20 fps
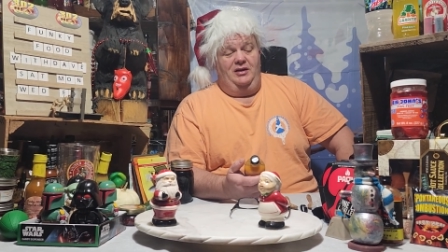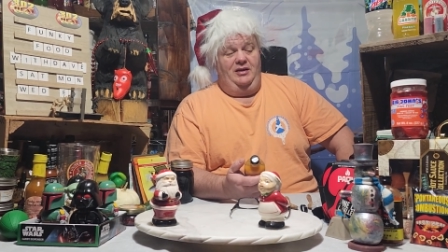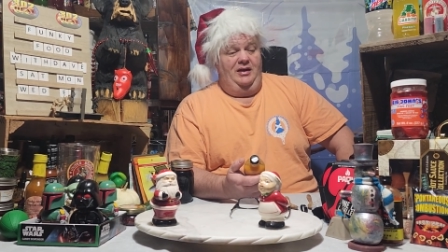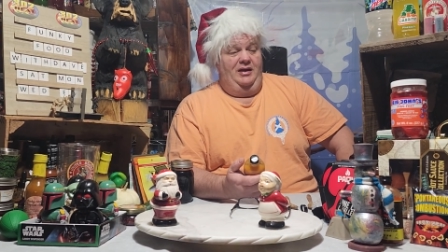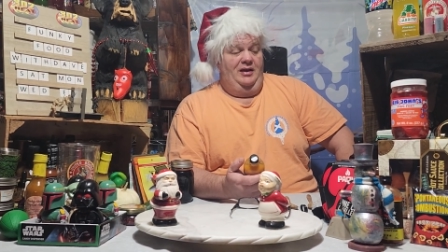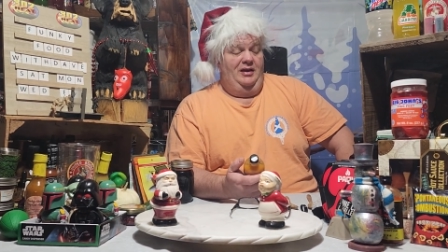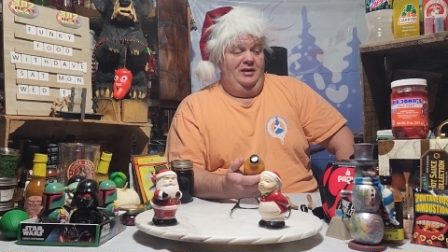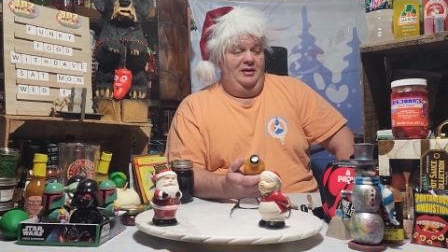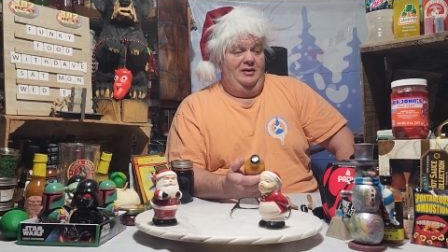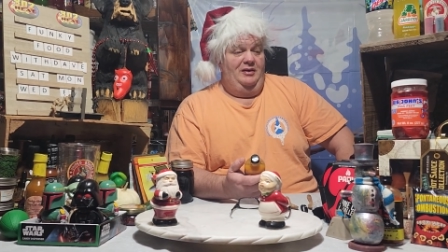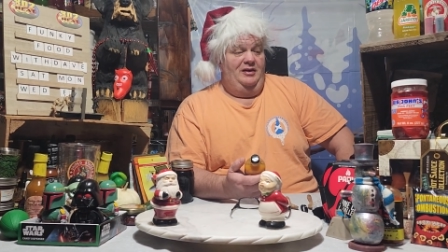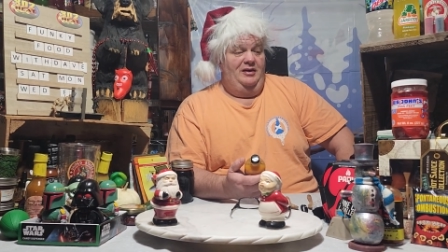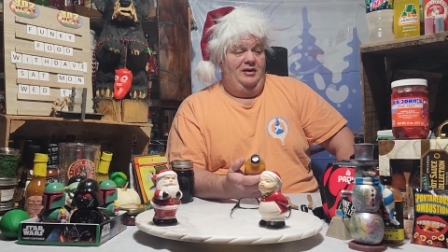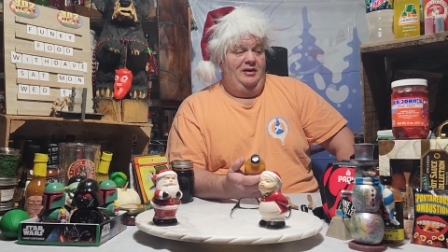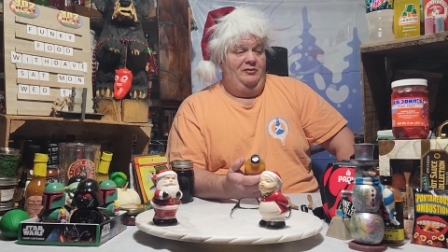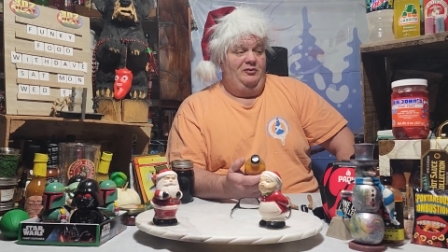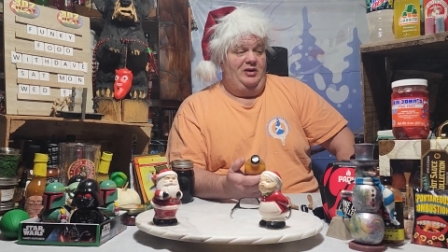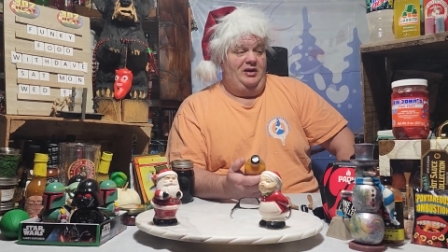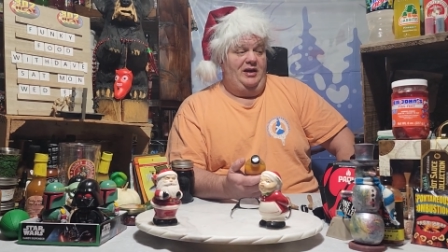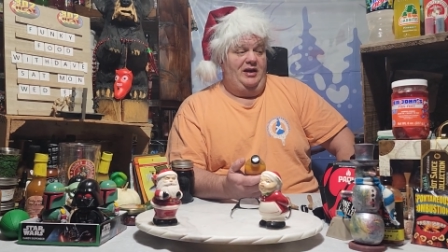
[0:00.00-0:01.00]
it.
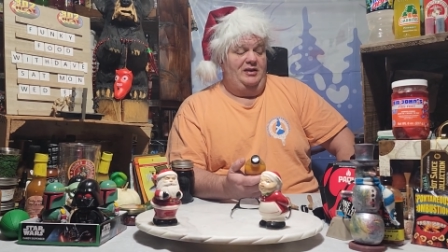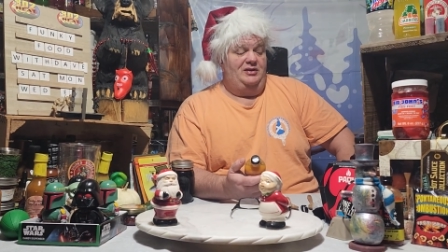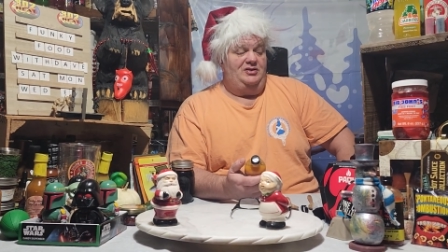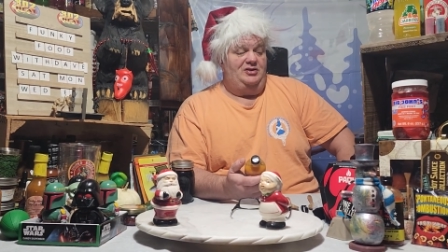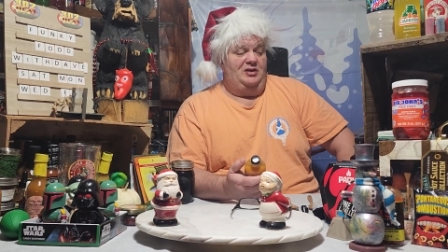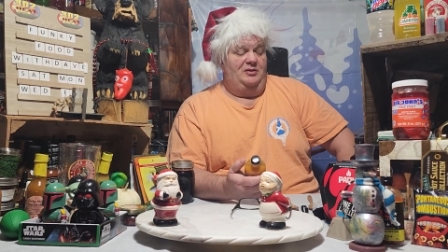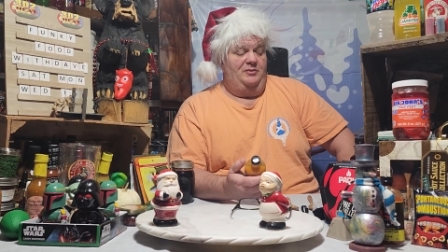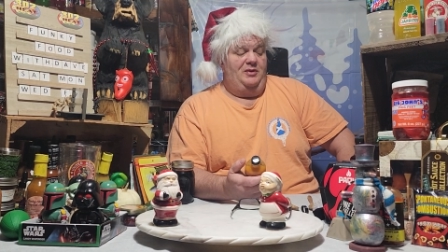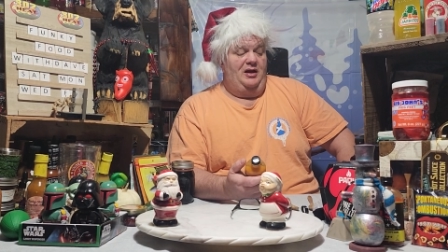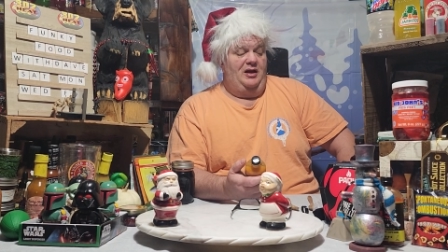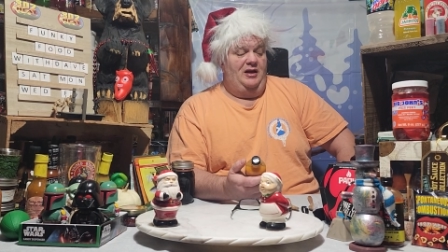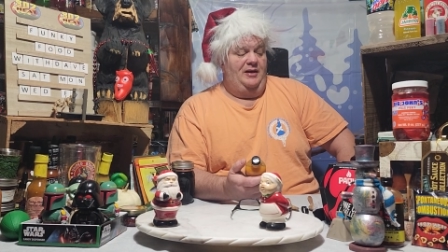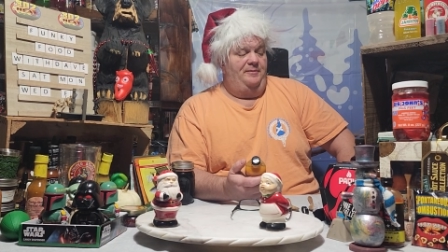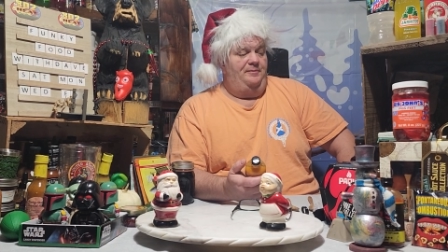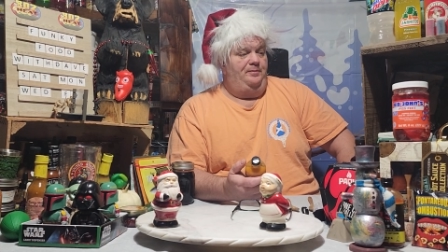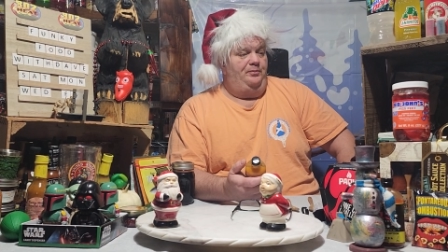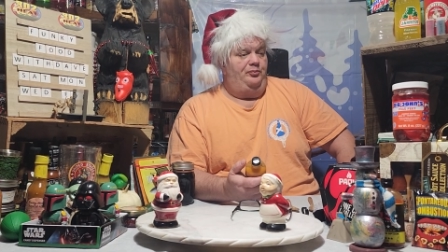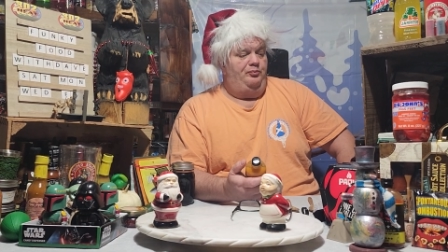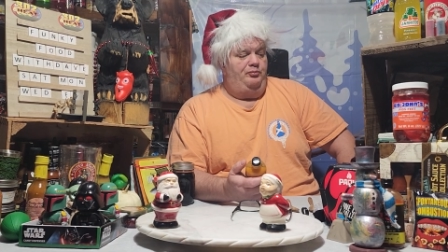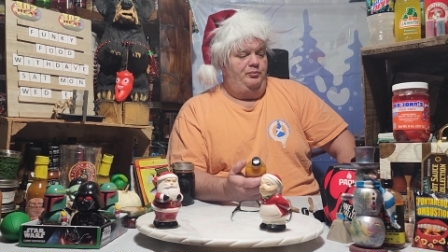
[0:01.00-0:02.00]
We had some
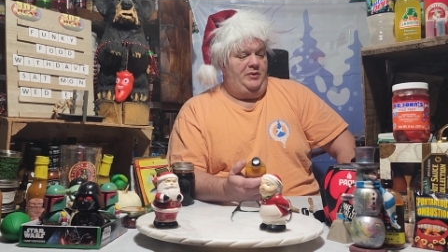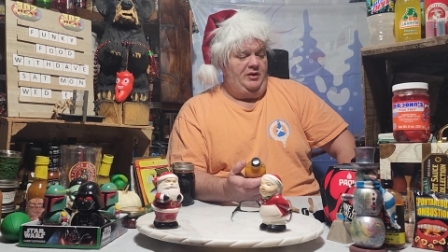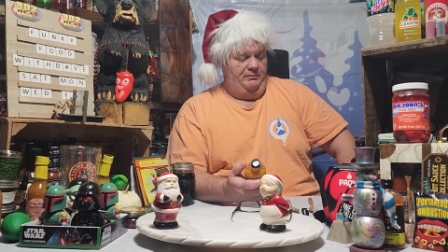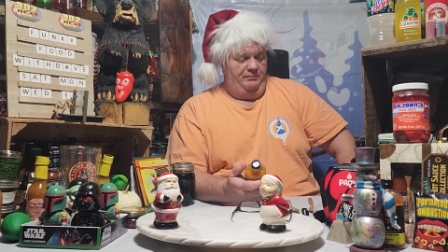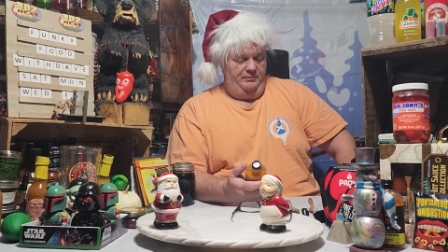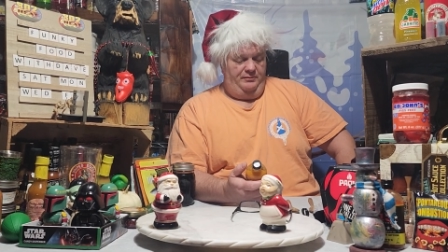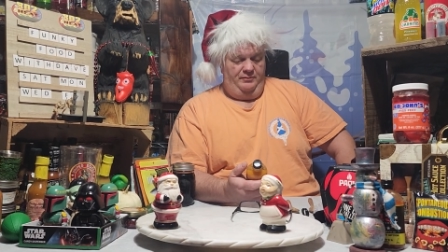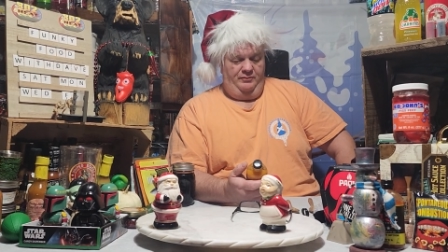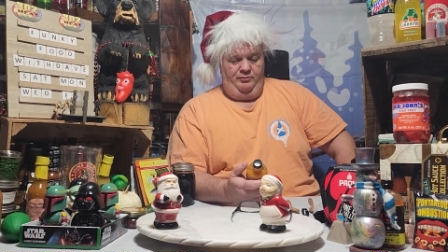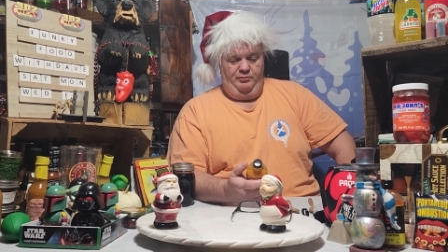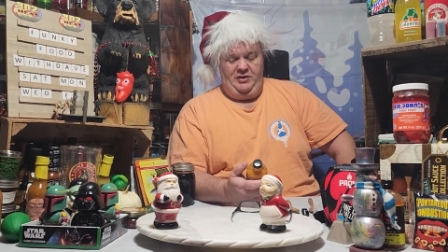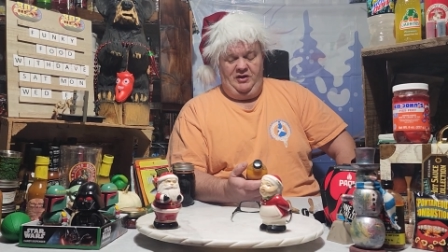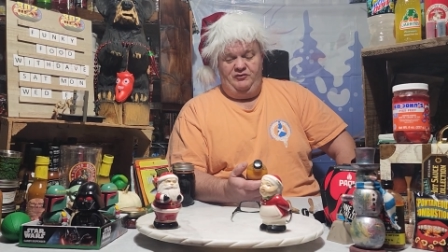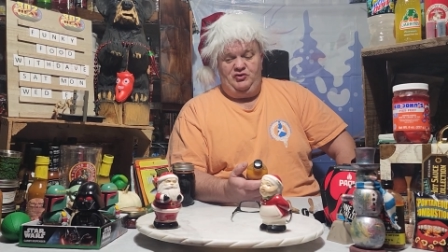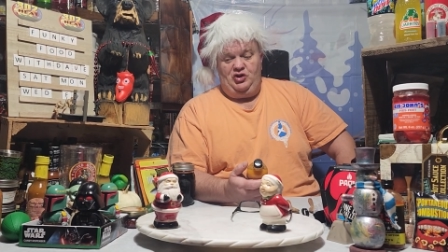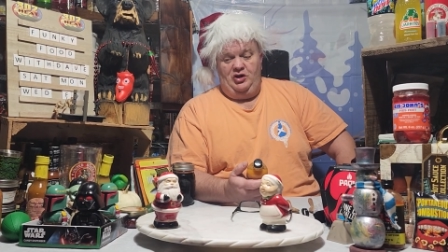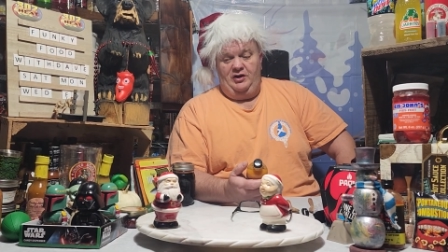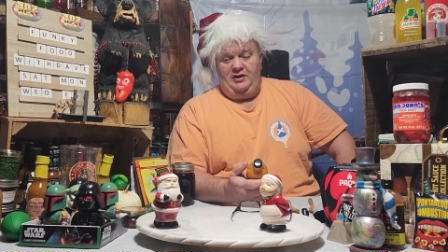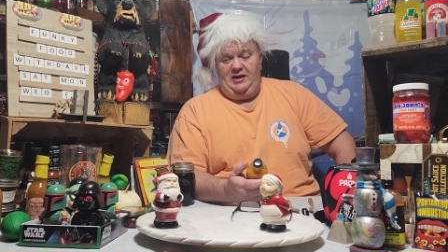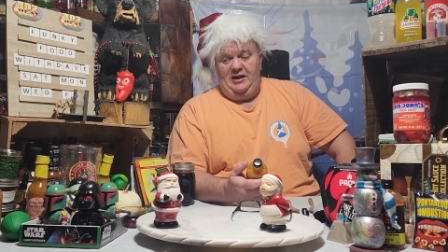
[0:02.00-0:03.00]
uh,
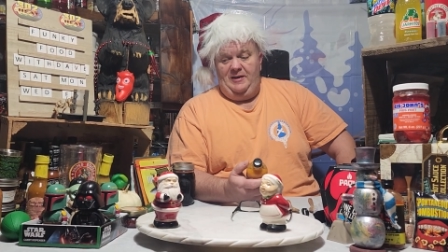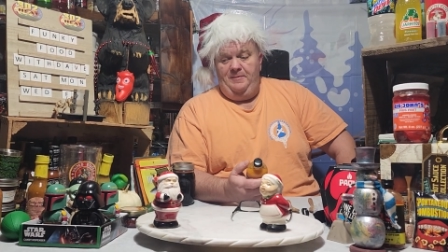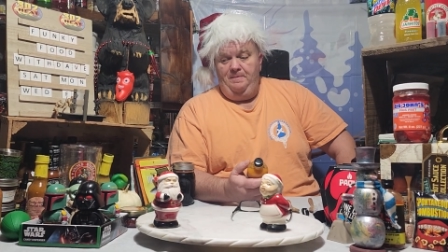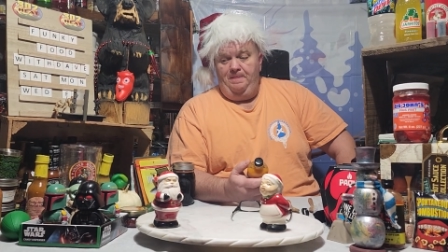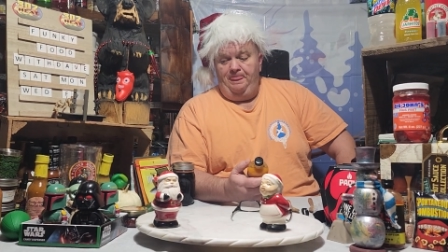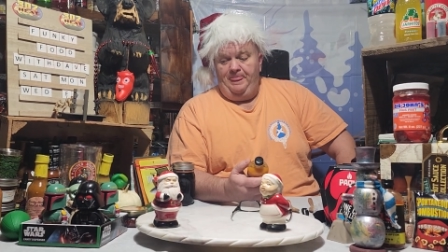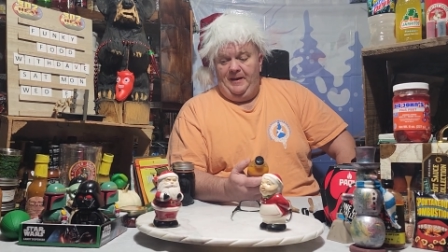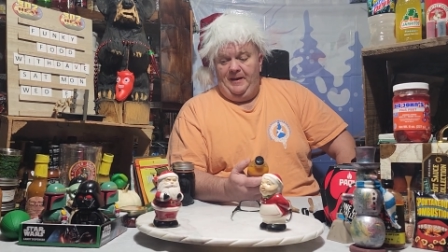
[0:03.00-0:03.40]
beef jerky